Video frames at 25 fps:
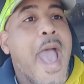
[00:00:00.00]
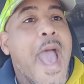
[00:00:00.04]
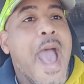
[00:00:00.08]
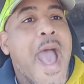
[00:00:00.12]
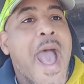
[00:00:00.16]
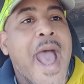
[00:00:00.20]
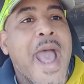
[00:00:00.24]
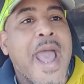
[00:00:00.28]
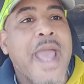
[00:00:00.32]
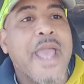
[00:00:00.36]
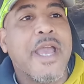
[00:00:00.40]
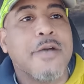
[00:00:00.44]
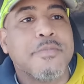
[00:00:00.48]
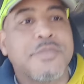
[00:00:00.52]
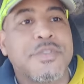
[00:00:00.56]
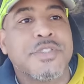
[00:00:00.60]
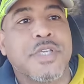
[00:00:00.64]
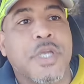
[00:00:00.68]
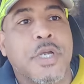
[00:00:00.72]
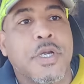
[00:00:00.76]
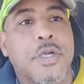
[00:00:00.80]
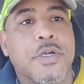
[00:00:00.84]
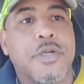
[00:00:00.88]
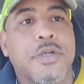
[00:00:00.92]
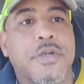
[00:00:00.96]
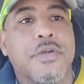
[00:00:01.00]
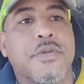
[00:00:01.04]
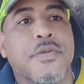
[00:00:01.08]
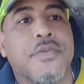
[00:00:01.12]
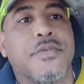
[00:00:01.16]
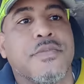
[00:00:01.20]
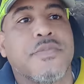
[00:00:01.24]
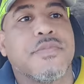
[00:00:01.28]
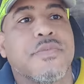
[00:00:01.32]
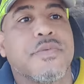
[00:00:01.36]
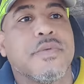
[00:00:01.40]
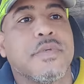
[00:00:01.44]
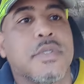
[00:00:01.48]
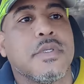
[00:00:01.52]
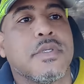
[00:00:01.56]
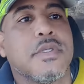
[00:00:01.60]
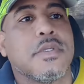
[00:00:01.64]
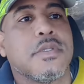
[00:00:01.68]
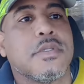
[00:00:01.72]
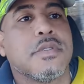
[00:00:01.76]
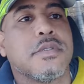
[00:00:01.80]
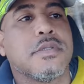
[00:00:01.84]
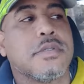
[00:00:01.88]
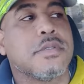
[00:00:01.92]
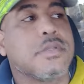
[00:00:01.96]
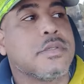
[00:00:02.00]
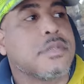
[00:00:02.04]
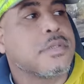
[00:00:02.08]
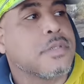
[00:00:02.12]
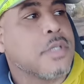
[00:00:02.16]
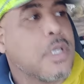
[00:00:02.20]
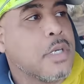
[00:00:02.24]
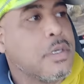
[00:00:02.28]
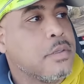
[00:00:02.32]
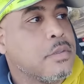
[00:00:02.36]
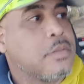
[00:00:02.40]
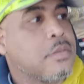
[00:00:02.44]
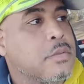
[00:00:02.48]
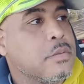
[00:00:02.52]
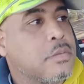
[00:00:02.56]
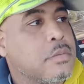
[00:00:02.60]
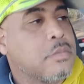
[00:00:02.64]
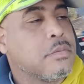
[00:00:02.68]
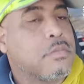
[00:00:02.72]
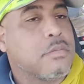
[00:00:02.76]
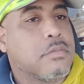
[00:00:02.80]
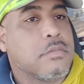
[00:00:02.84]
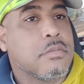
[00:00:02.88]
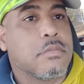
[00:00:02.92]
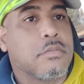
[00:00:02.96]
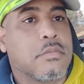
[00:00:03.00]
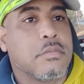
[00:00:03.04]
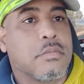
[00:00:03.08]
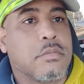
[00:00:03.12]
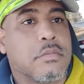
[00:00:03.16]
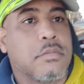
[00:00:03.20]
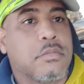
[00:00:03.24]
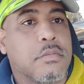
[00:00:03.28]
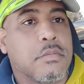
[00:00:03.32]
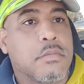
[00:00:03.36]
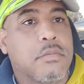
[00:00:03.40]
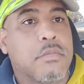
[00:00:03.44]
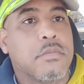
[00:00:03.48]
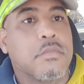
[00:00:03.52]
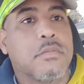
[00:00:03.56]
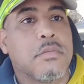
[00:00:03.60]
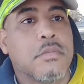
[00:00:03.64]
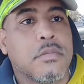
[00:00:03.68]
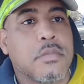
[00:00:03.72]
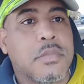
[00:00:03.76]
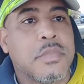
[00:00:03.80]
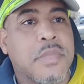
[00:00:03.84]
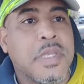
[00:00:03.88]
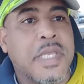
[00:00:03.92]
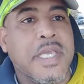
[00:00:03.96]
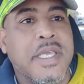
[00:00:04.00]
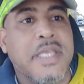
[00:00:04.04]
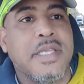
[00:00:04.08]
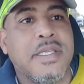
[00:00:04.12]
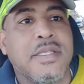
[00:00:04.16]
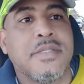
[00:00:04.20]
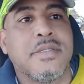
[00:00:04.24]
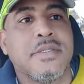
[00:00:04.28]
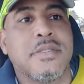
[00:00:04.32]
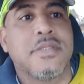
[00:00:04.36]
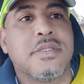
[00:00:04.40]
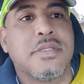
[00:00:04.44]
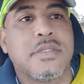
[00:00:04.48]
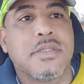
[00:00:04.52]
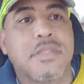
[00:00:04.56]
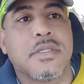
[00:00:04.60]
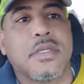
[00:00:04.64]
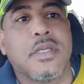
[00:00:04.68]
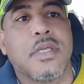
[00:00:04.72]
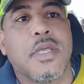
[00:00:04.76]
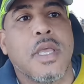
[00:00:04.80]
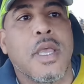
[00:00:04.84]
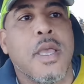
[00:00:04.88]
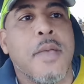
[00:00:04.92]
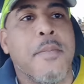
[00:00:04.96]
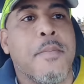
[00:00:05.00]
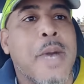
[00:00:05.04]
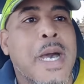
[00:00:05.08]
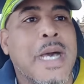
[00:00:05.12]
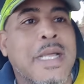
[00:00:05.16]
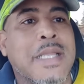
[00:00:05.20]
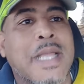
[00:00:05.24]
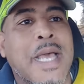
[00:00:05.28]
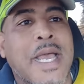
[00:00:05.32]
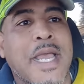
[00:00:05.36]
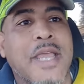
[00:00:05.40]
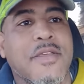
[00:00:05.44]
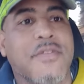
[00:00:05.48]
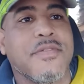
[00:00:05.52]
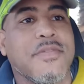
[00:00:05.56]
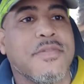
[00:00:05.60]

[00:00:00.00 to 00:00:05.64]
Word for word: I observe certain things in my life.